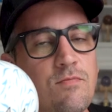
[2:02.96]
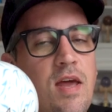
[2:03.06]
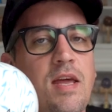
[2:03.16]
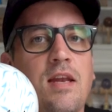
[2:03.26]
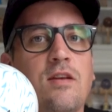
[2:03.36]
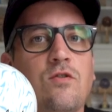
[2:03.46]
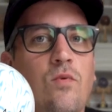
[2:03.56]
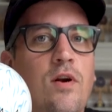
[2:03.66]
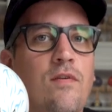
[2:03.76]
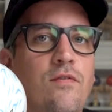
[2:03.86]
make it into
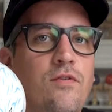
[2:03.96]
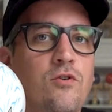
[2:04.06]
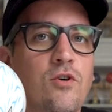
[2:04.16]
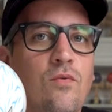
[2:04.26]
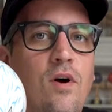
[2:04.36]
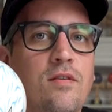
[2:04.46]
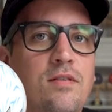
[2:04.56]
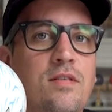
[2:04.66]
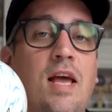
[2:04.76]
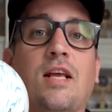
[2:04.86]
one of our future
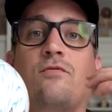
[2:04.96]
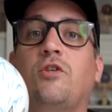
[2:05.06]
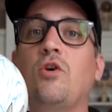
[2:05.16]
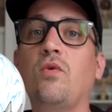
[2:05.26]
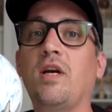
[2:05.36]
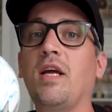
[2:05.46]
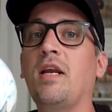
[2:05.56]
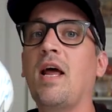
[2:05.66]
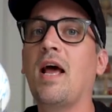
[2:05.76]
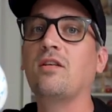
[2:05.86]
runs. Thanks for tuning in,
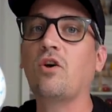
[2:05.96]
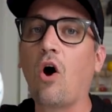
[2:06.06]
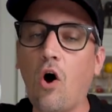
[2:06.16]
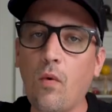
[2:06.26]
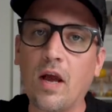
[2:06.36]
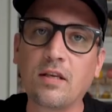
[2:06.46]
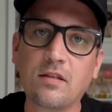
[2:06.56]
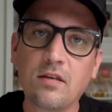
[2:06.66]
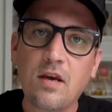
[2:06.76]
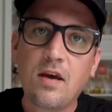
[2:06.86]
as
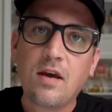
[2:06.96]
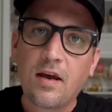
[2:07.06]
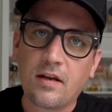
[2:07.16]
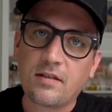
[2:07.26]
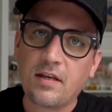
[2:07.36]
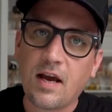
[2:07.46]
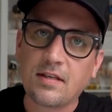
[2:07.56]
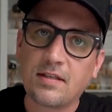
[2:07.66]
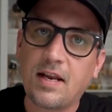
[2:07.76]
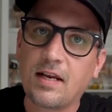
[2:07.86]
always, and I'll see you
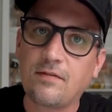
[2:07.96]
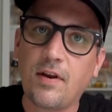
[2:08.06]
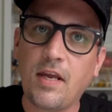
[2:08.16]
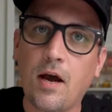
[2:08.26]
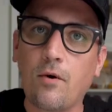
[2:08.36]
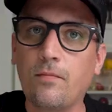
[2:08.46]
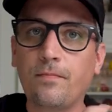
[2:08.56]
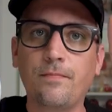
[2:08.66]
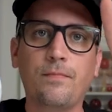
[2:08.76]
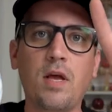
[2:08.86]
guys in the next video.
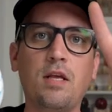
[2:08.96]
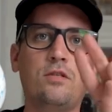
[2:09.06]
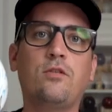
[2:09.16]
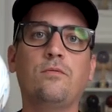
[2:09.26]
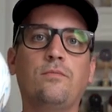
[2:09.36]
Peace.